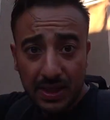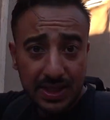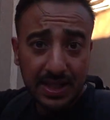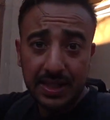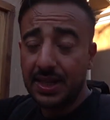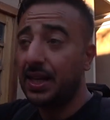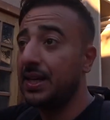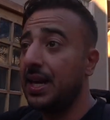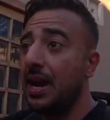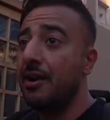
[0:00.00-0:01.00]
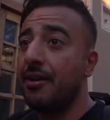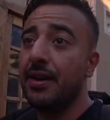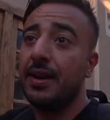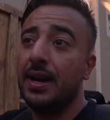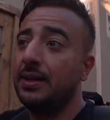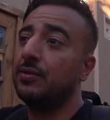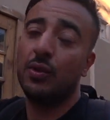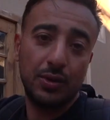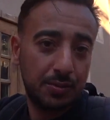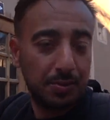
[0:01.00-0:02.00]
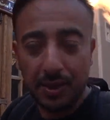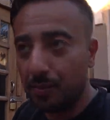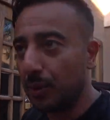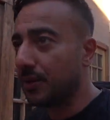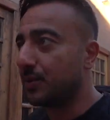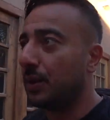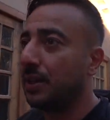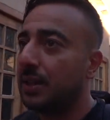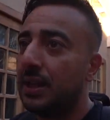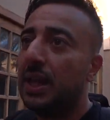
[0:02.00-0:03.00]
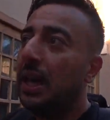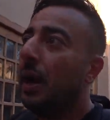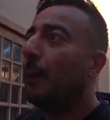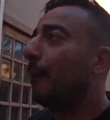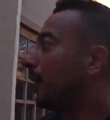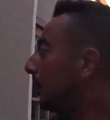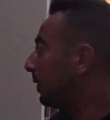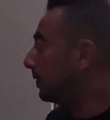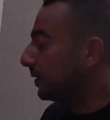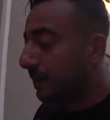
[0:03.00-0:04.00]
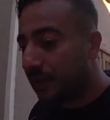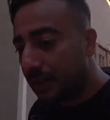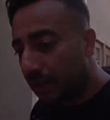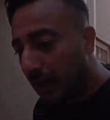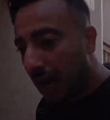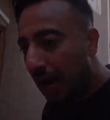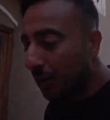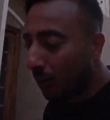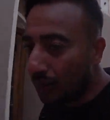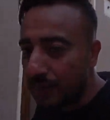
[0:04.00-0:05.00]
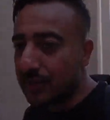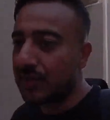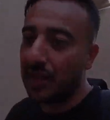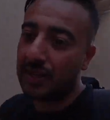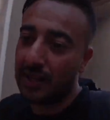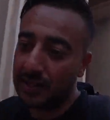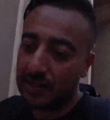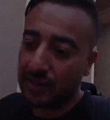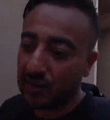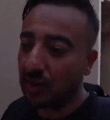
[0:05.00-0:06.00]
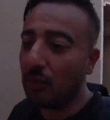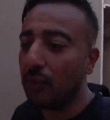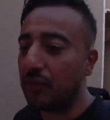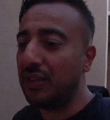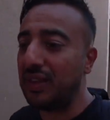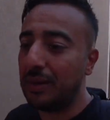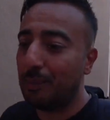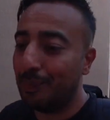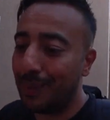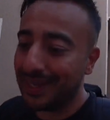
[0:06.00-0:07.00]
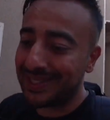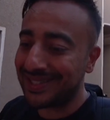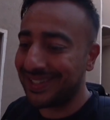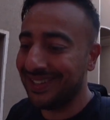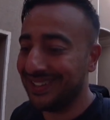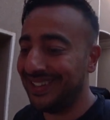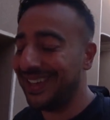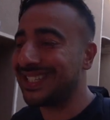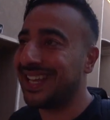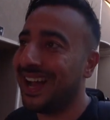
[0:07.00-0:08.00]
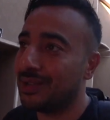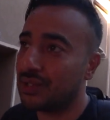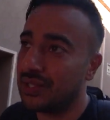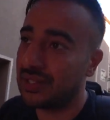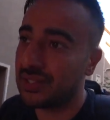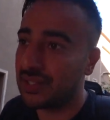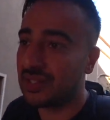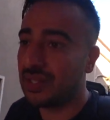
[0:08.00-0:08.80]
seating area and of course people as well. But I want to say that some of the best guest houses